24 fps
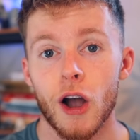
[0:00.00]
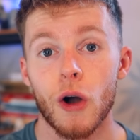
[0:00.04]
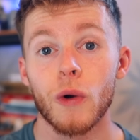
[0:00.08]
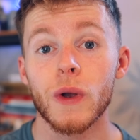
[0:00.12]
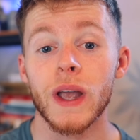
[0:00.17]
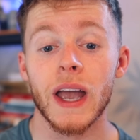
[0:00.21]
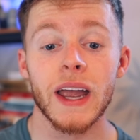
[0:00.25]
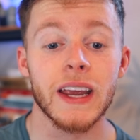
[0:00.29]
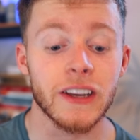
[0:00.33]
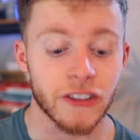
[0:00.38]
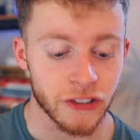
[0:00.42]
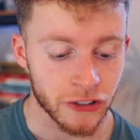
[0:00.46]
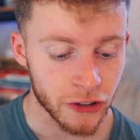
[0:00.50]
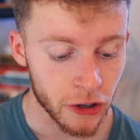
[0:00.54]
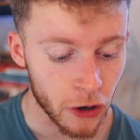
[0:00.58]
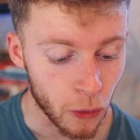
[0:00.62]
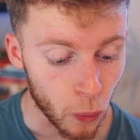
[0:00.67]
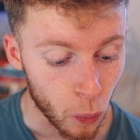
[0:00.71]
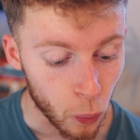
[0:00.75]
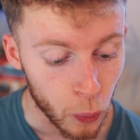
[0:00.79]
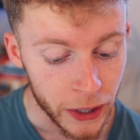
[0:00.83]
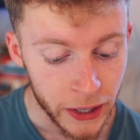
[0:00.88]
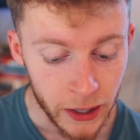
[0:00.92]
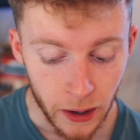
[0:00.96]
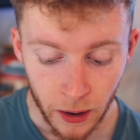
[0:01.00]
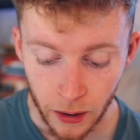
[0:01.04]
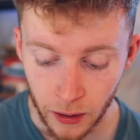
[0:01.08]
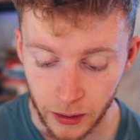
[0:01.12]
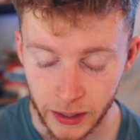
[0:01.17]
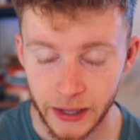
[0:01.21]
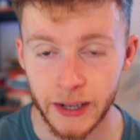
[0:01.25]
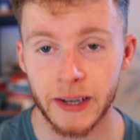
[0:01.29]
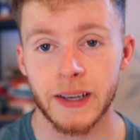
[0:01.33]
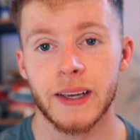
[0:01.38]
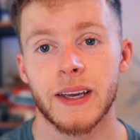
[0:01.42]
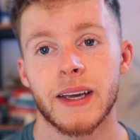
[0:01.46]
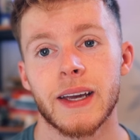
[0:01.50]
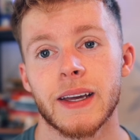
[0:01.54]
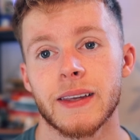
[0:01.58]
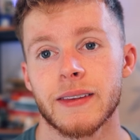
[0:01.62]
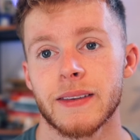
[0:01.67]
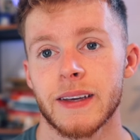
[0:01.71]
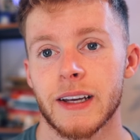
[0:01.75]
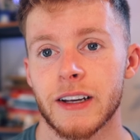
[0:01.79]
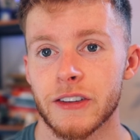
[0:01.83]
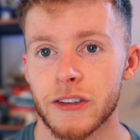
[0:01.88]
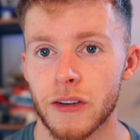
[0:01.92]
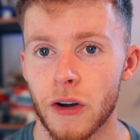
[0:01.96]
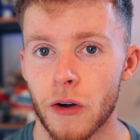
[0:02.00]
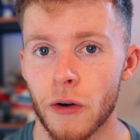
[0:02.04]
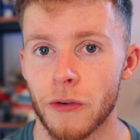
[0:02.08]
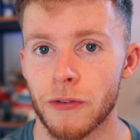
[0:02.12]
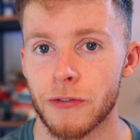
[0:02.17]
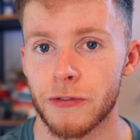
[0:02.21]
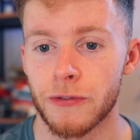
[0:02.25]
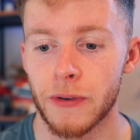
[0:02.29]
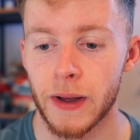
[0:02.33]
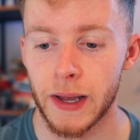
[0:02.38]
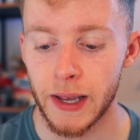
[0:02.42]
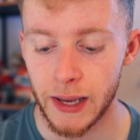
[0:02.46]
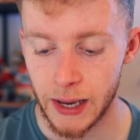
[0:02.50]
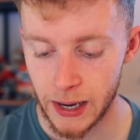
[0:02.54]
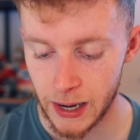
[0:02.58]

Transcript: Okay, so we are going to kick things off